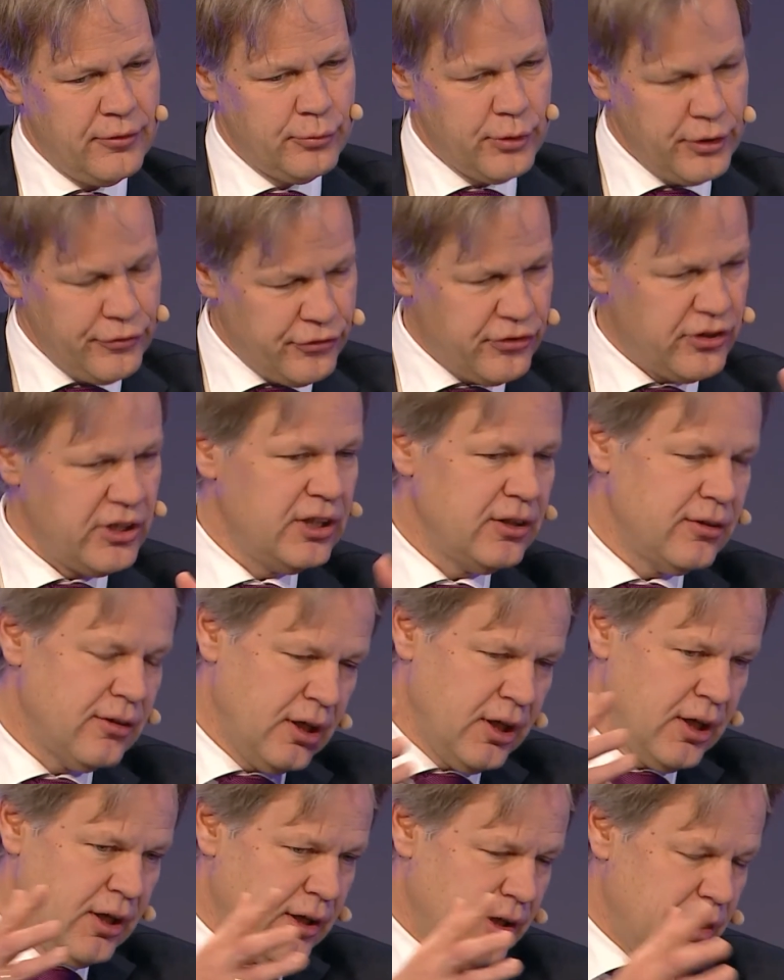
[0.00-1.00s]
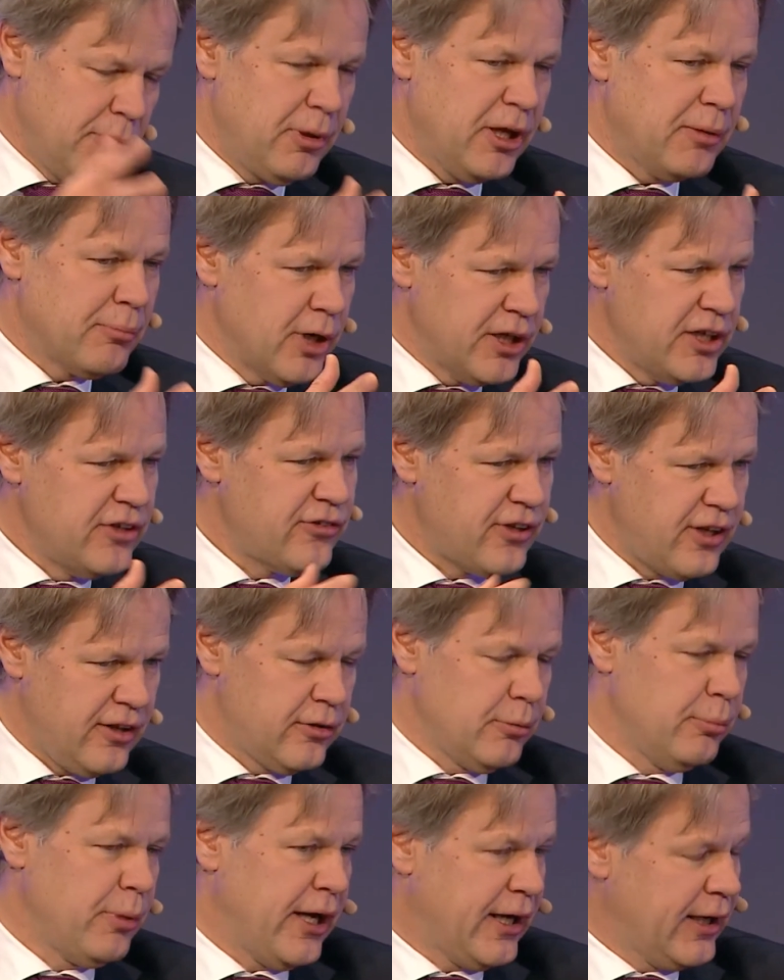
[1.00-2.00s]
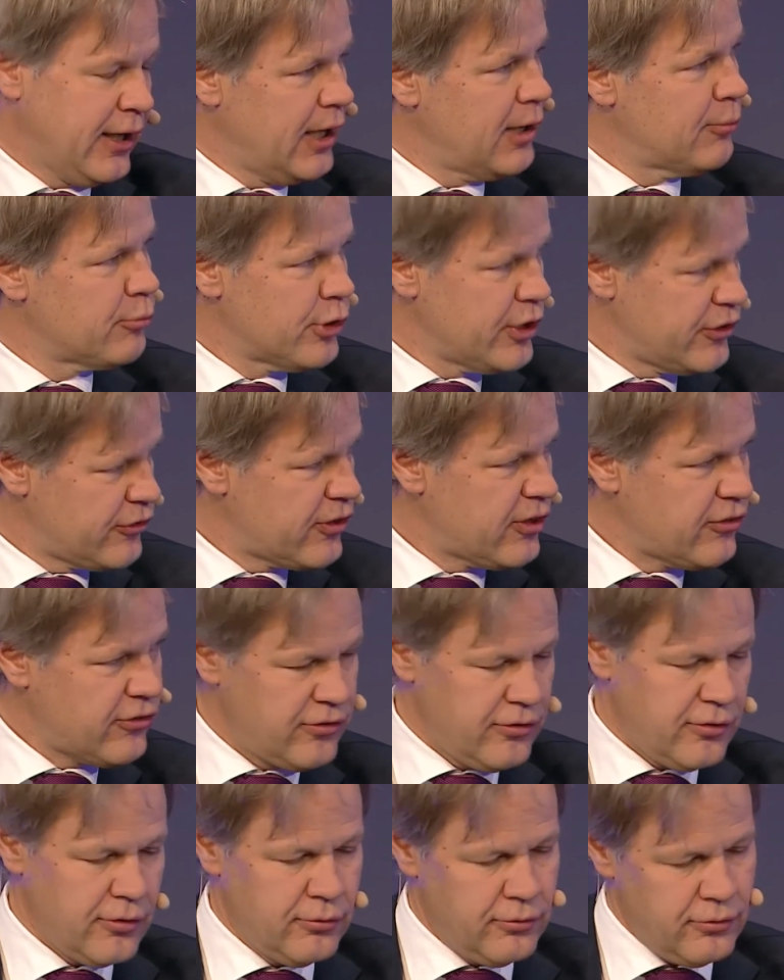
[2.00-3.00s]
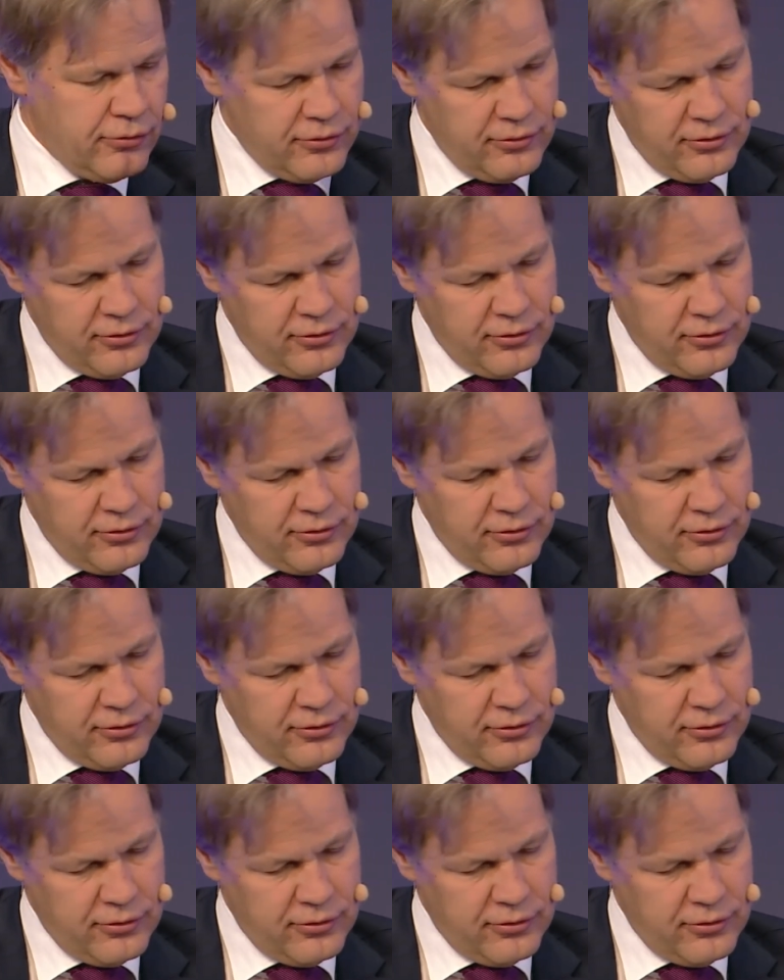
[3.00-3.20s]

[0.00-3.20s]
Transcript: We've seen the big money center bank embrace this, so